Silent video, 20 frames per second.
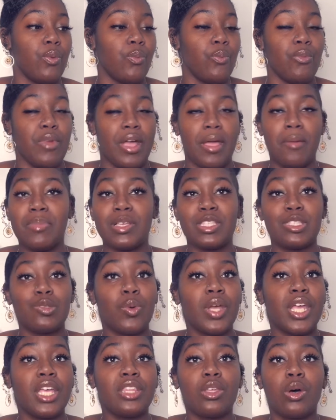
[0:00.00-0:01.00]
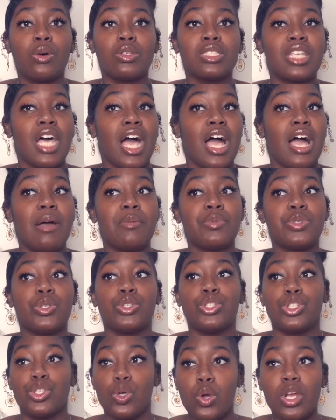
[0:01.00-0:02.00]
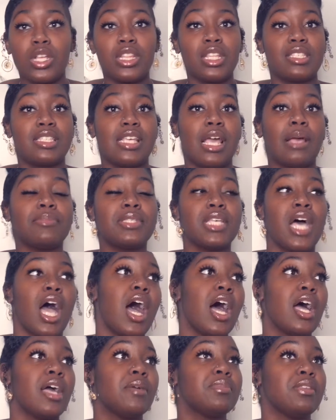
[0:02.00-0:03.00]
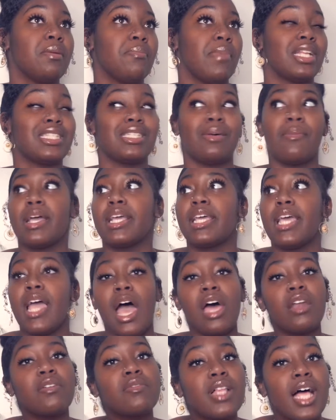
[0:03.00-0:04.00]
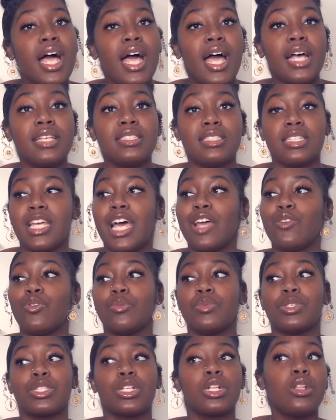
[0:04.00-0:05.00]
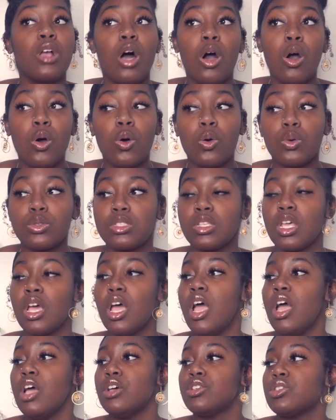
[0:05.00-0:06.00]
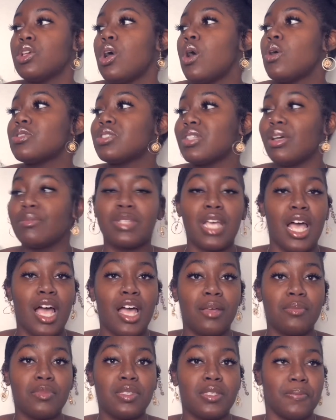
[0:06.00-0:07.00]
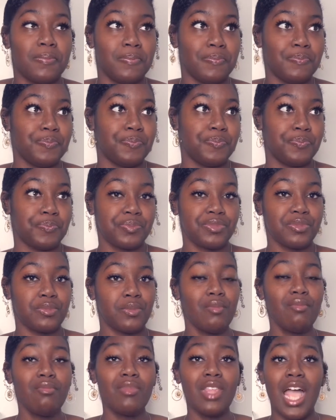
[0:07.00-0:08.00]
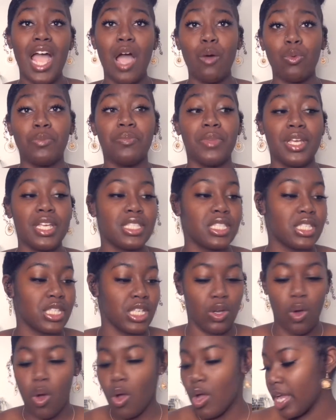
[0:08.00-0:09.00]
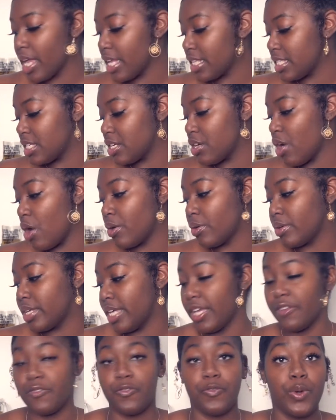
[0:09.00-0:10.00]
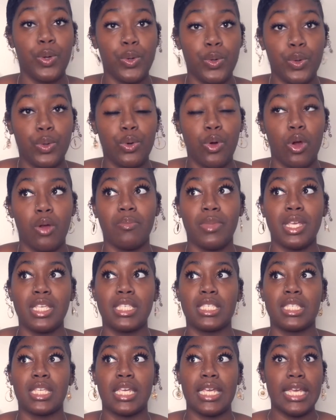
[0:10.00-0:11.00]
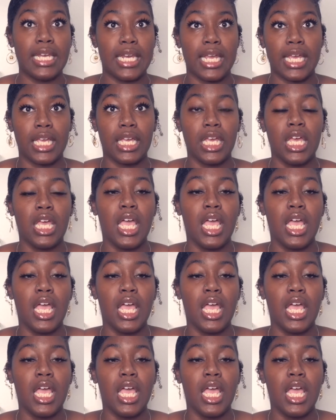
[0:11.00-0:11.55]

in between those times or during the same times, and by the time I get out of class, the dining room is closed. So sometimes I would miss going to go get food or miss eating,